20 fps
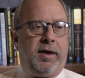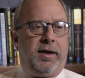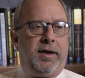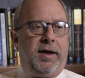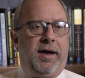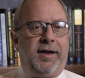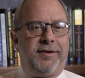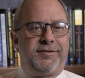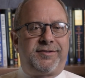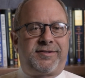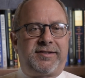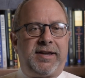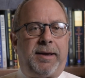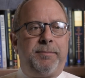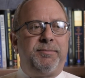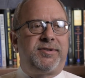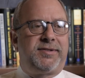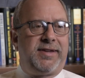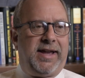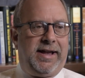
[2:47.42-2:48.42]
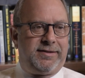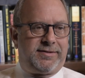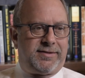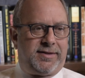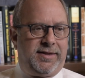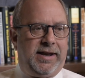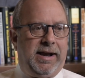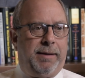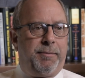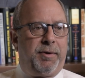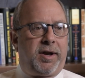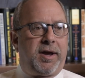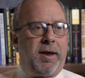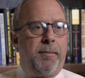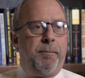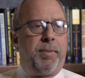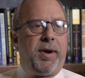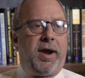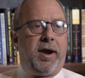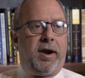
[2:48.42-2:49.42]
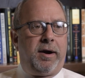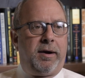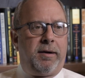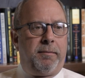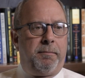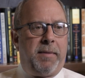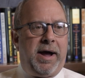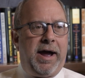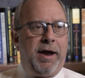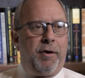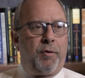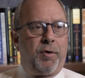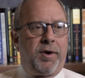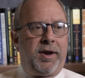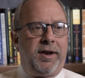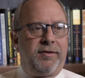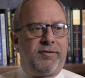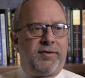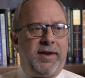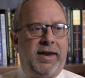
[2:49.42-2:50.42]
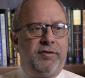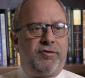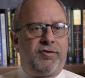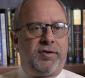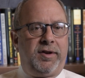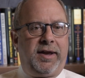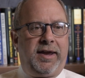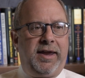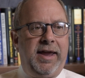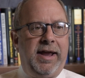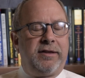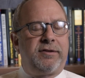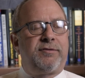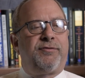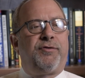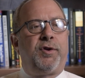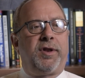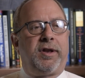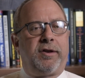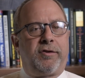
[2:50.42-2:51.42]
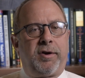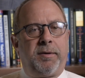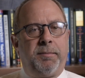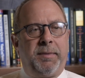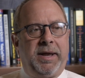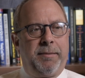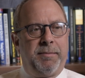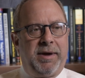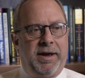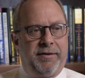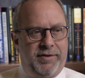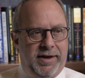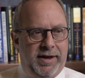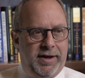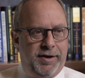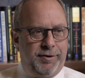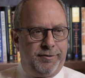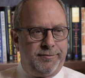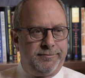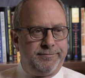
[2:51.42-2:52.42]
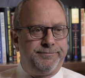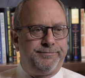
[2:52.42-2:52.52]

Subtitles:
subsets that I'm going to compare my organization against for determining my value.